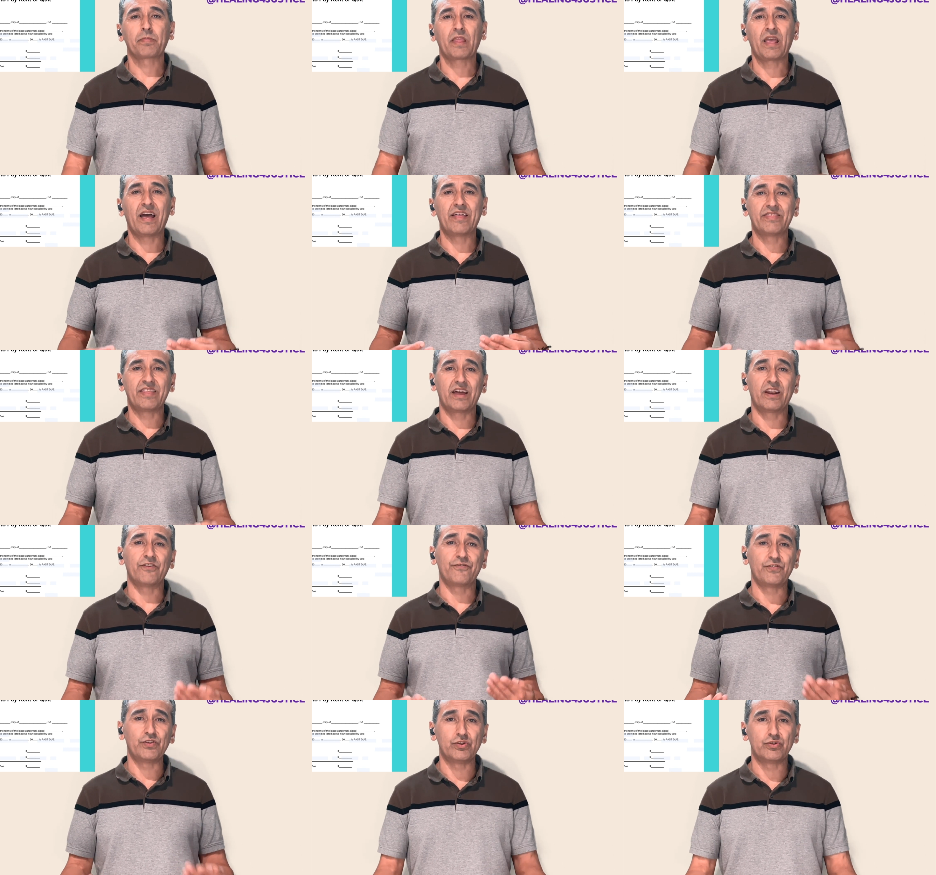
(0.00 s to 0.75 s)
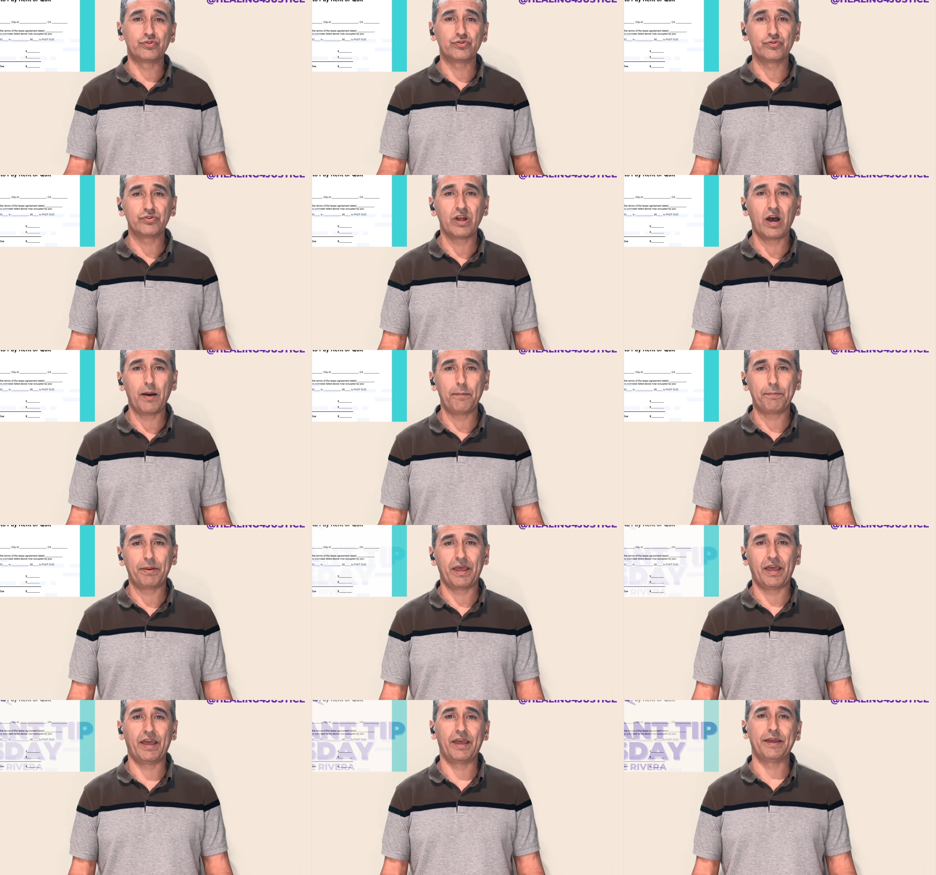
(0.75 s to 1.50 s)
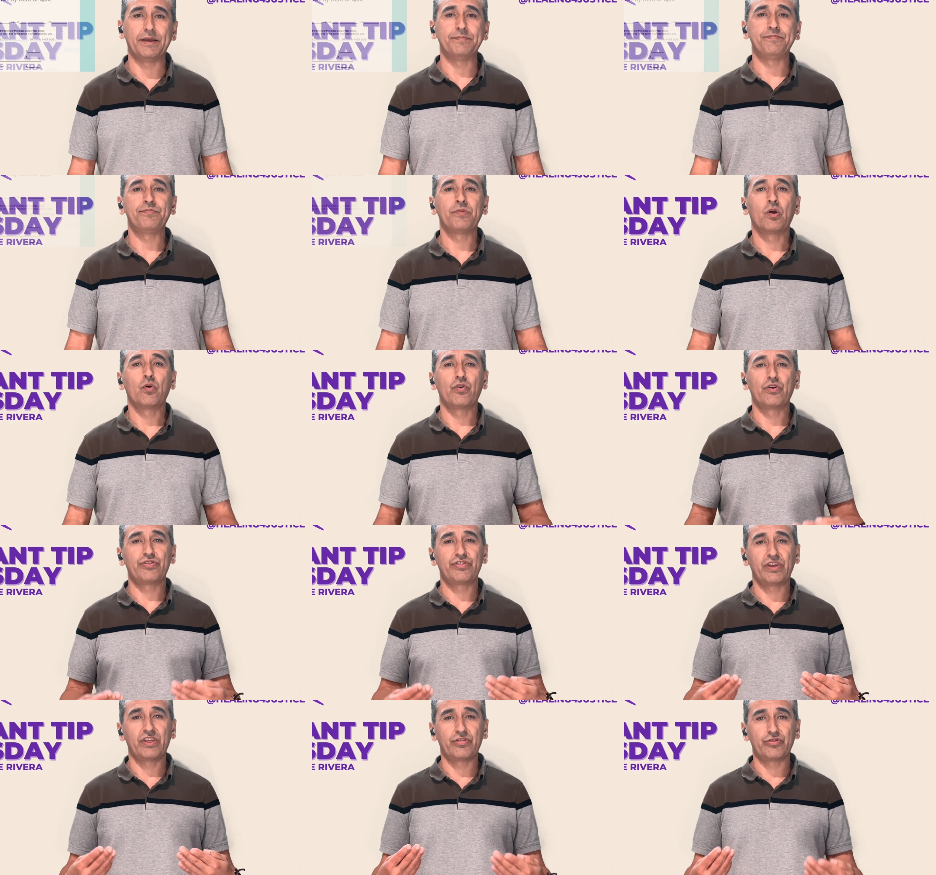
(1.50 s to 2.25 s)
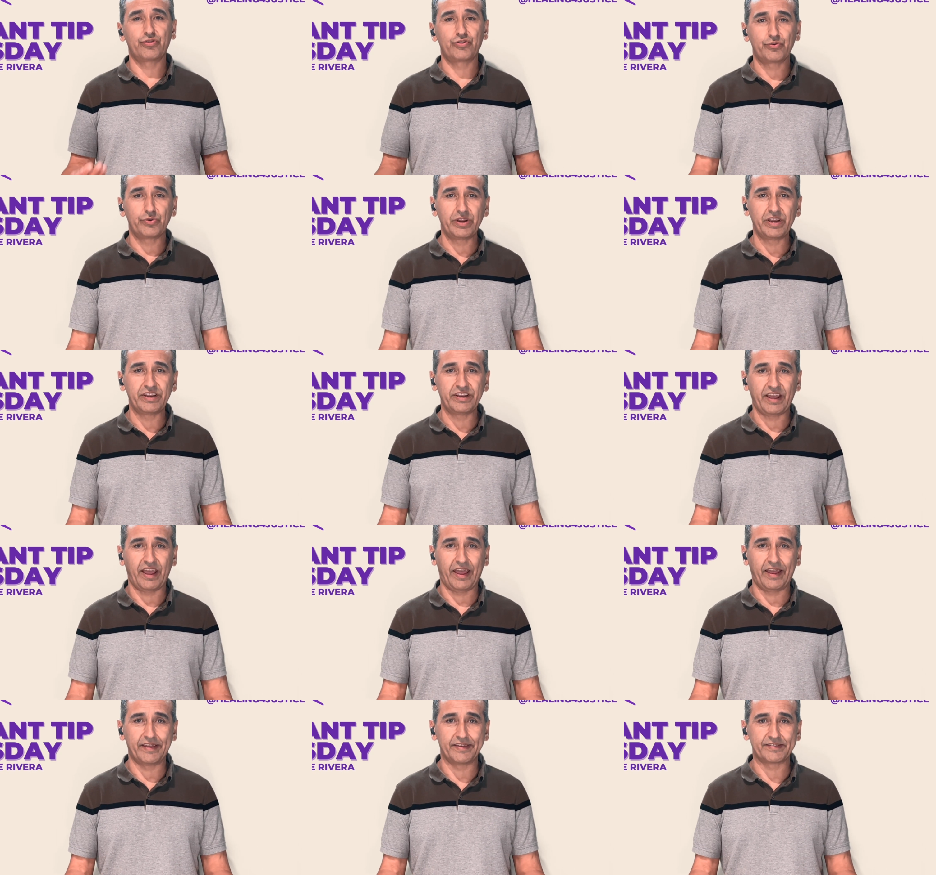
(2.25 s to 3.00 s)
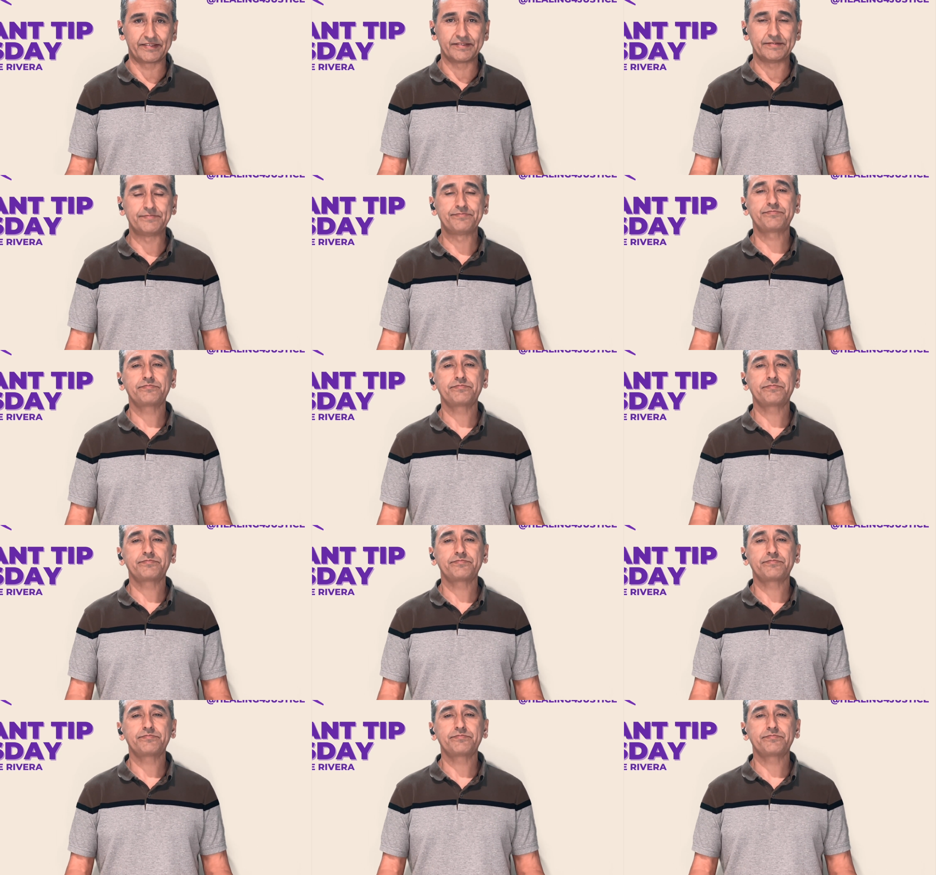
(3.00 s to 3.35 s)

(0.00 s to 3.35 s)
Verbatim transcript: and that if you do not pay within three days,